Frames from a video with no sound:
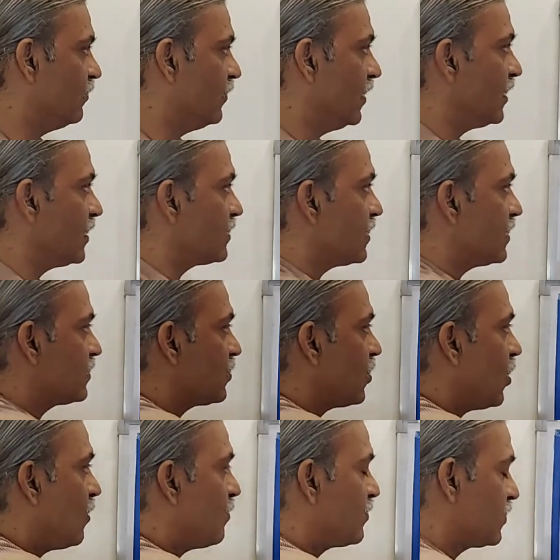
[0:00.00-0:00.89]
Venus is
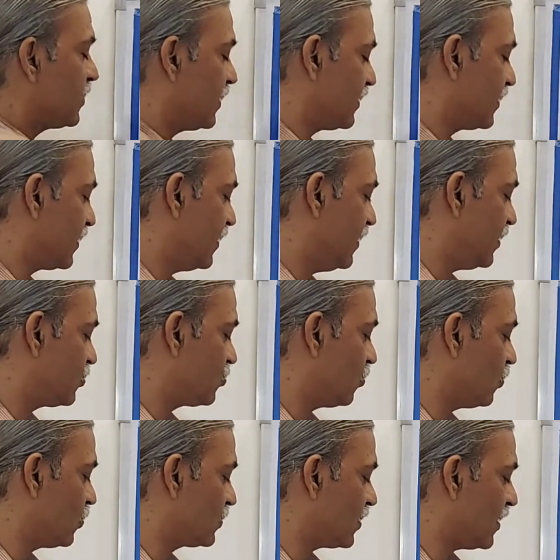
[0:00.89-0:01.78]
opposite
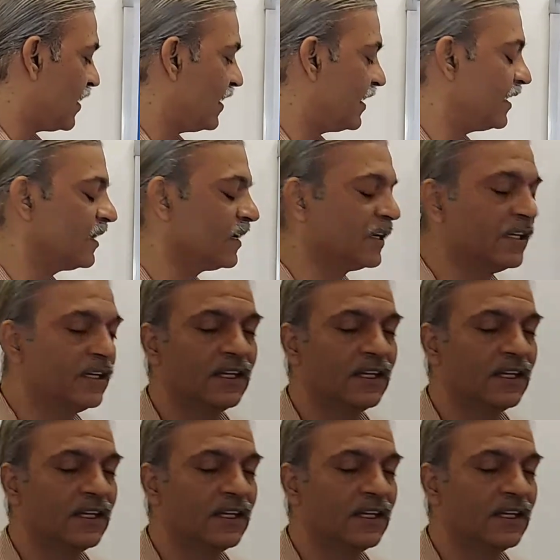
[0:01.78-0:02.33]
its own sign